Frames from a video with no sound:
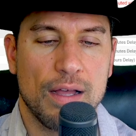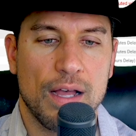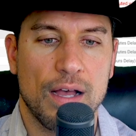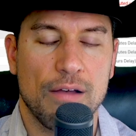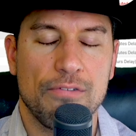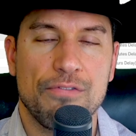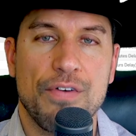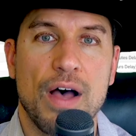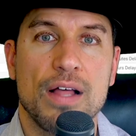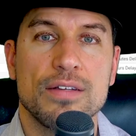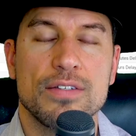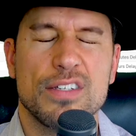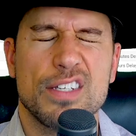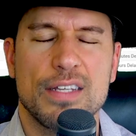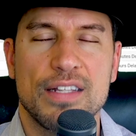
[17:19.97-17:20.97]

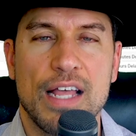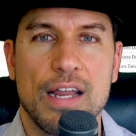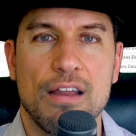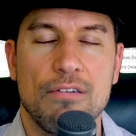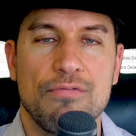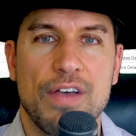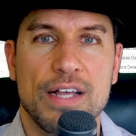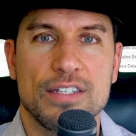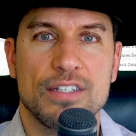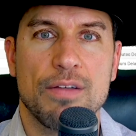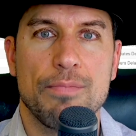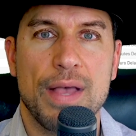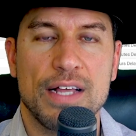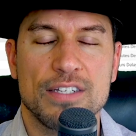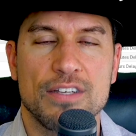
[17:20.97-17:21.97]
funds that invest a
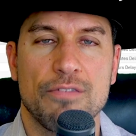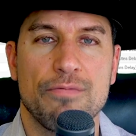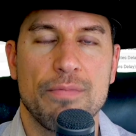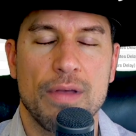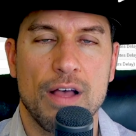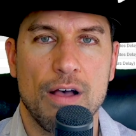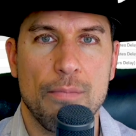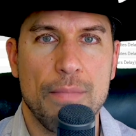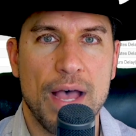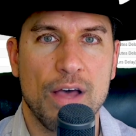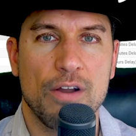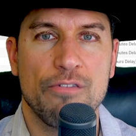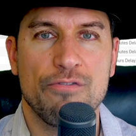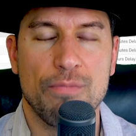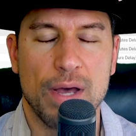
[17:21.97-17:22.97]
massive amount
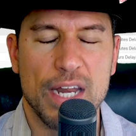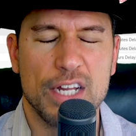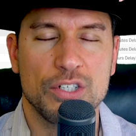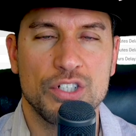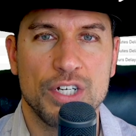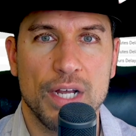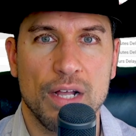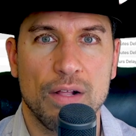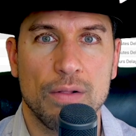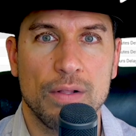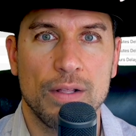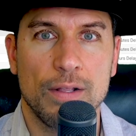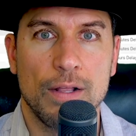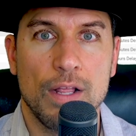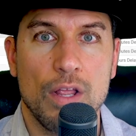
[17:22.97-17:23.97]
of money in shell?
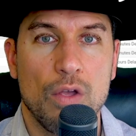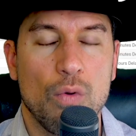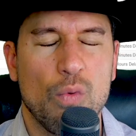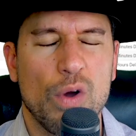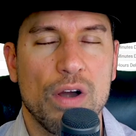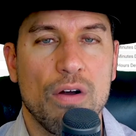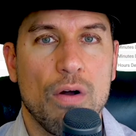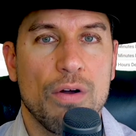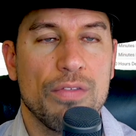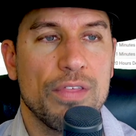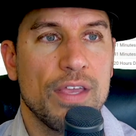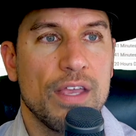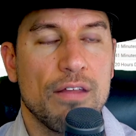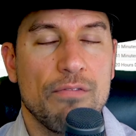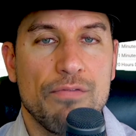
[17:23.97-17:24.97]
Where are
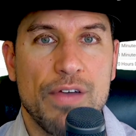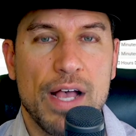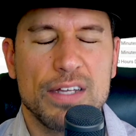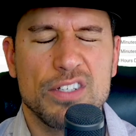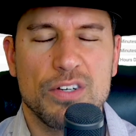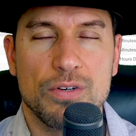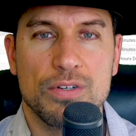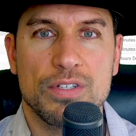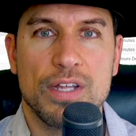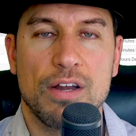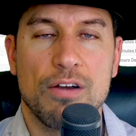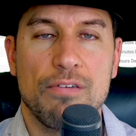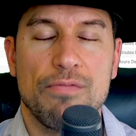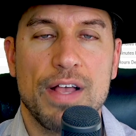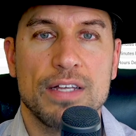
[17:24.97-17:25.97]
the investors that
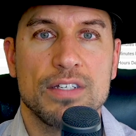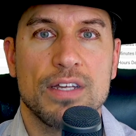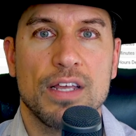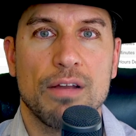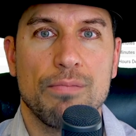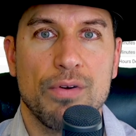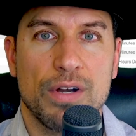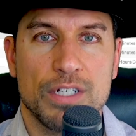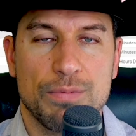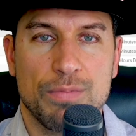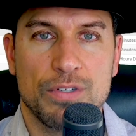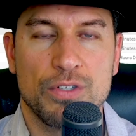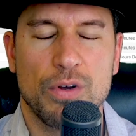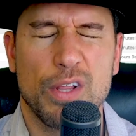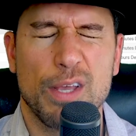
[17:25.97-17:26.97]
are investing in British
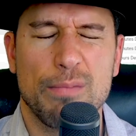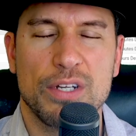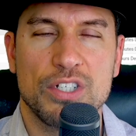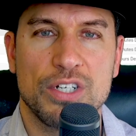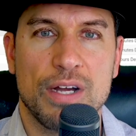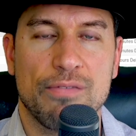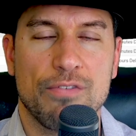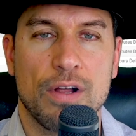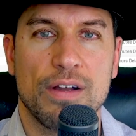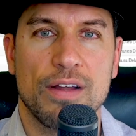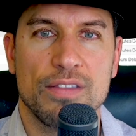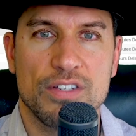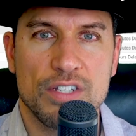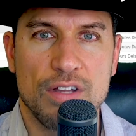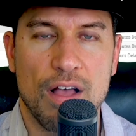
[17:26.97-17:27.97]
Petroleum and Chevron
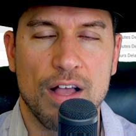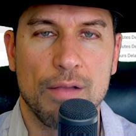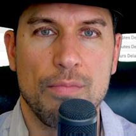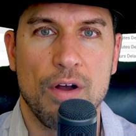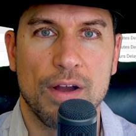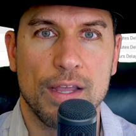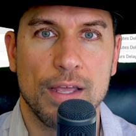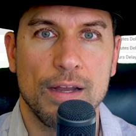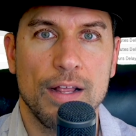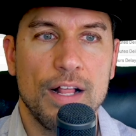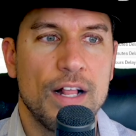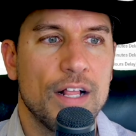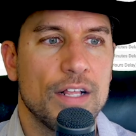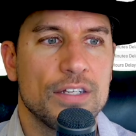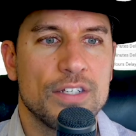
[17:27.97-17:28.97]
on the stock market?
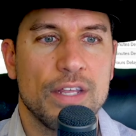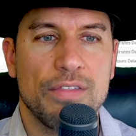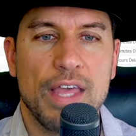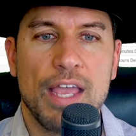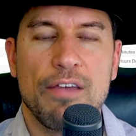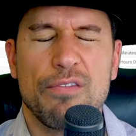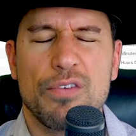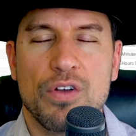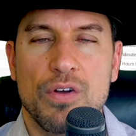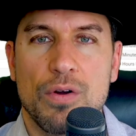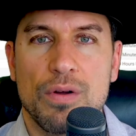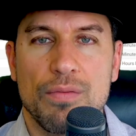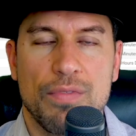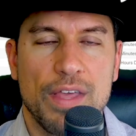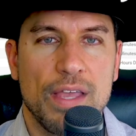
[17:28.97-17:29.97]
See, they have
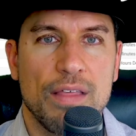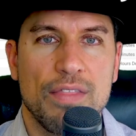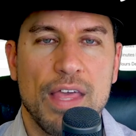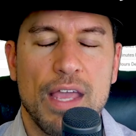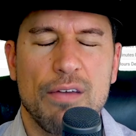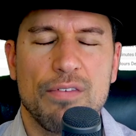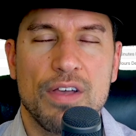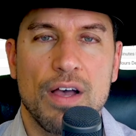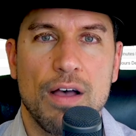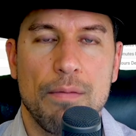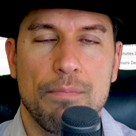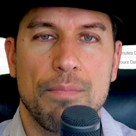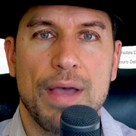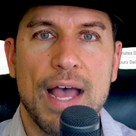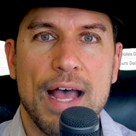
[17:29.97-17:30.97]

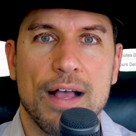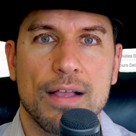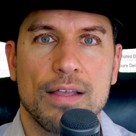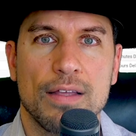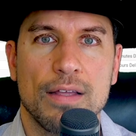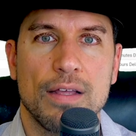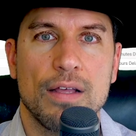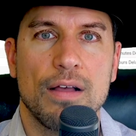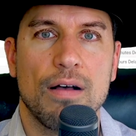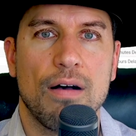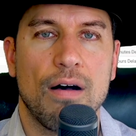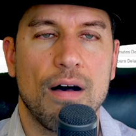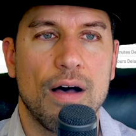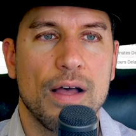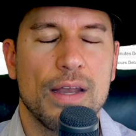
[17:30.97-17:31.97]
cut back
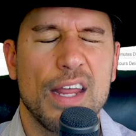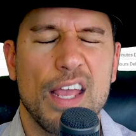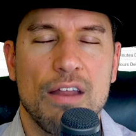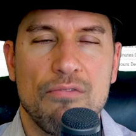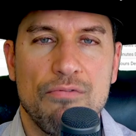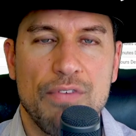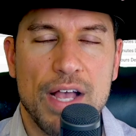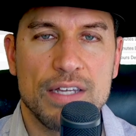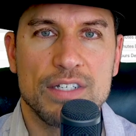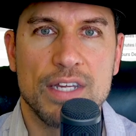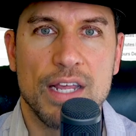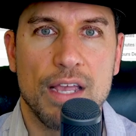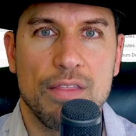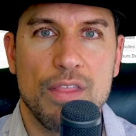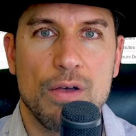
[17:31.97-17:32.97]
on
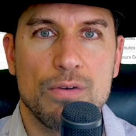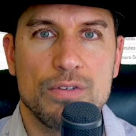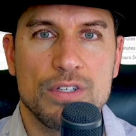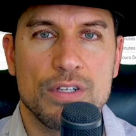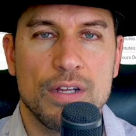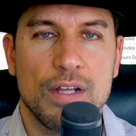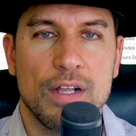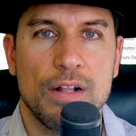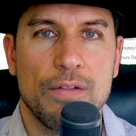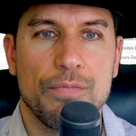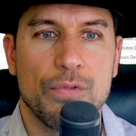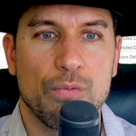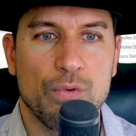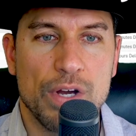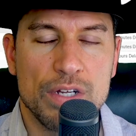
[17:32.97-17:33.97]
investing in those
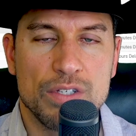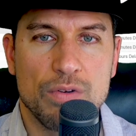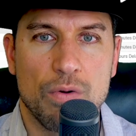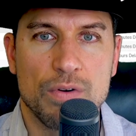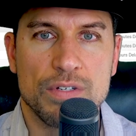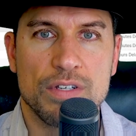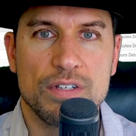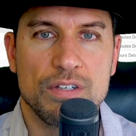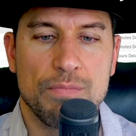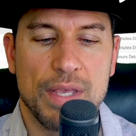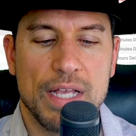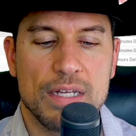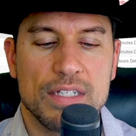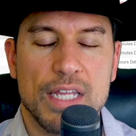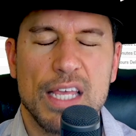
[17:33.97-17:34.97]
resources
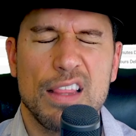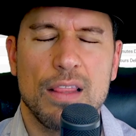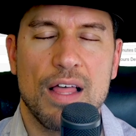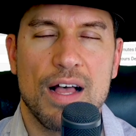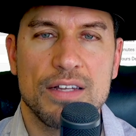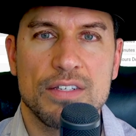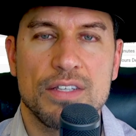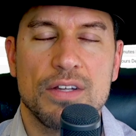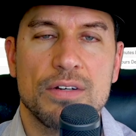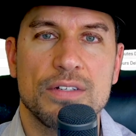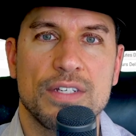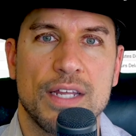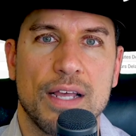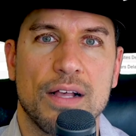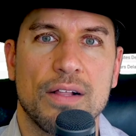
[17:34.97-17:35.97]
because they lost their
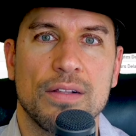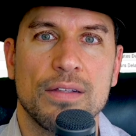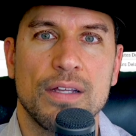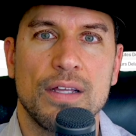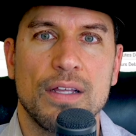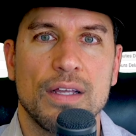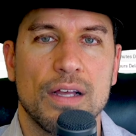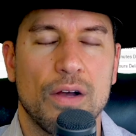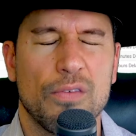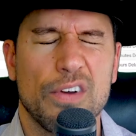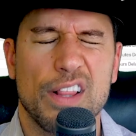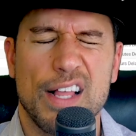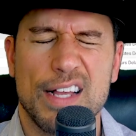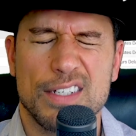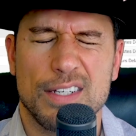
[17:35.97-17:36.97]
tail over
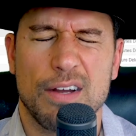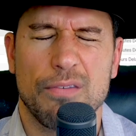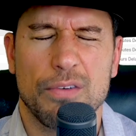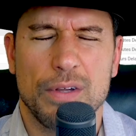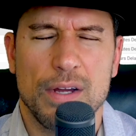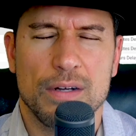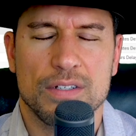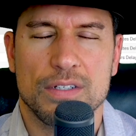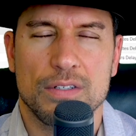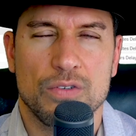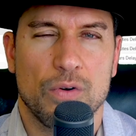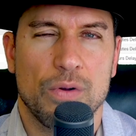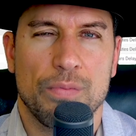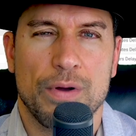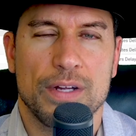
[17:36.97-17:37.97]
the last several years because
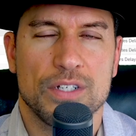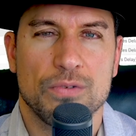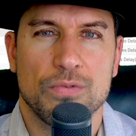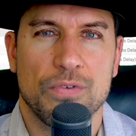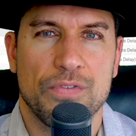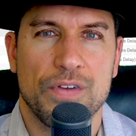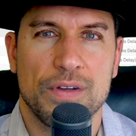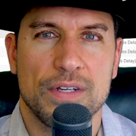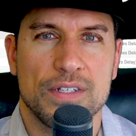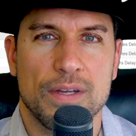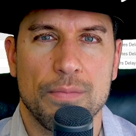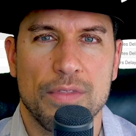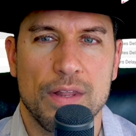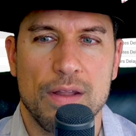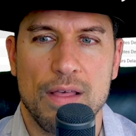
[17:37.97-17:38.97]
oil prices were 50
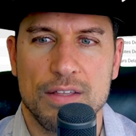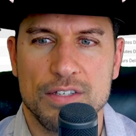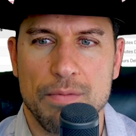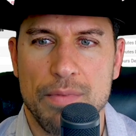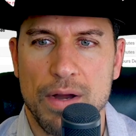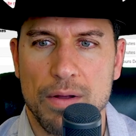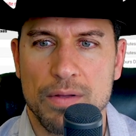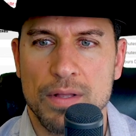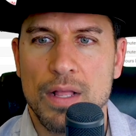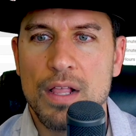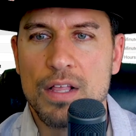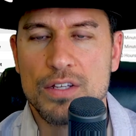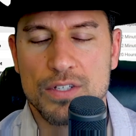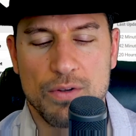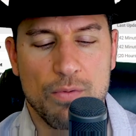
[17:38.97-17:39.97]
something dollars a barrel.
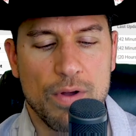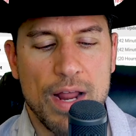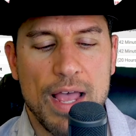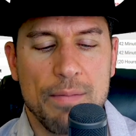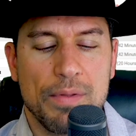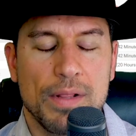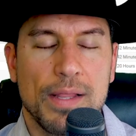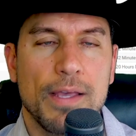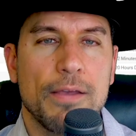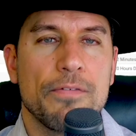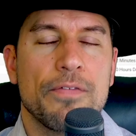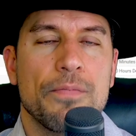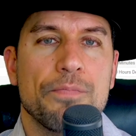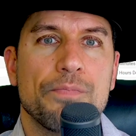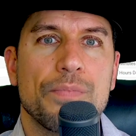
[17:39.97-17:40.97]
So what I
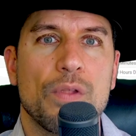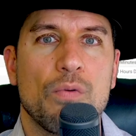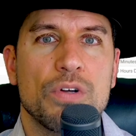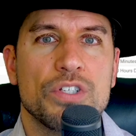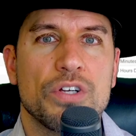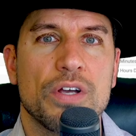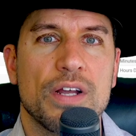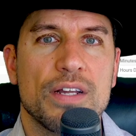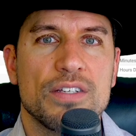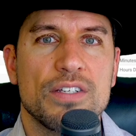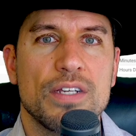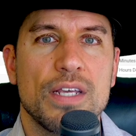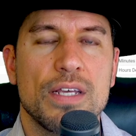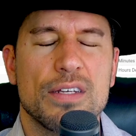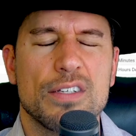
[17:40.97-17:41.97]
believe, what you're going to
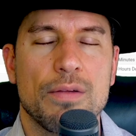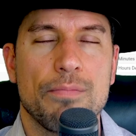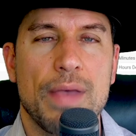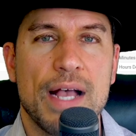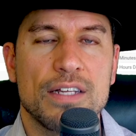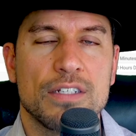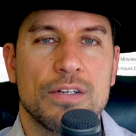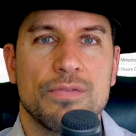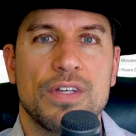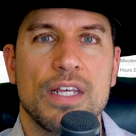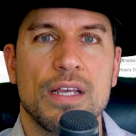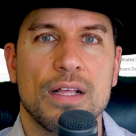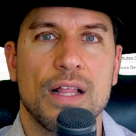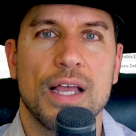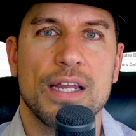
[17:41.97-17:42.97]
see is a massive
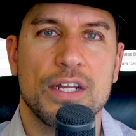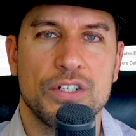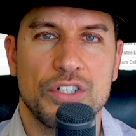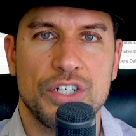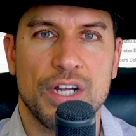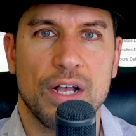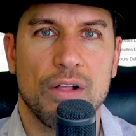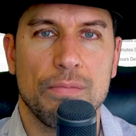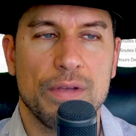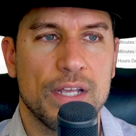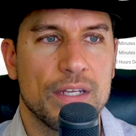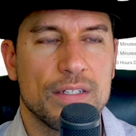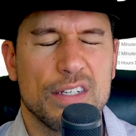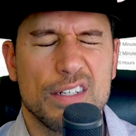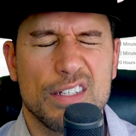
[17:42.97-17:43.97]
decline in shell
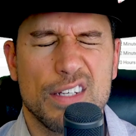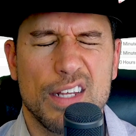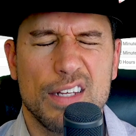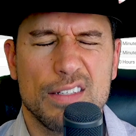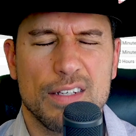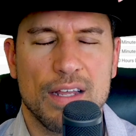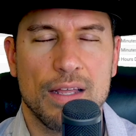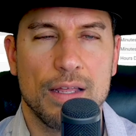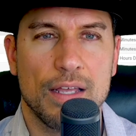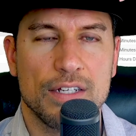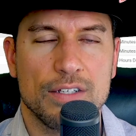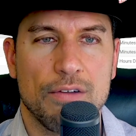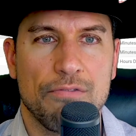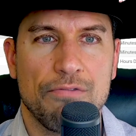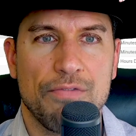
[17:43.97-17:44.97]
because it's
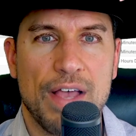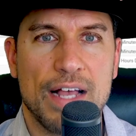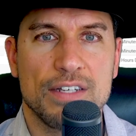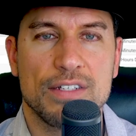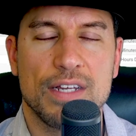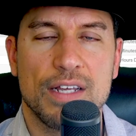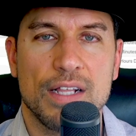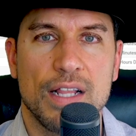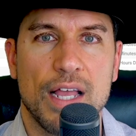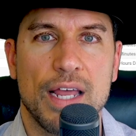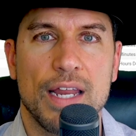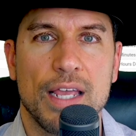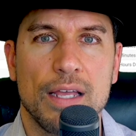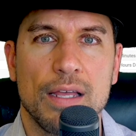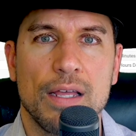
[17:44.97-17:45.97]
a fast declining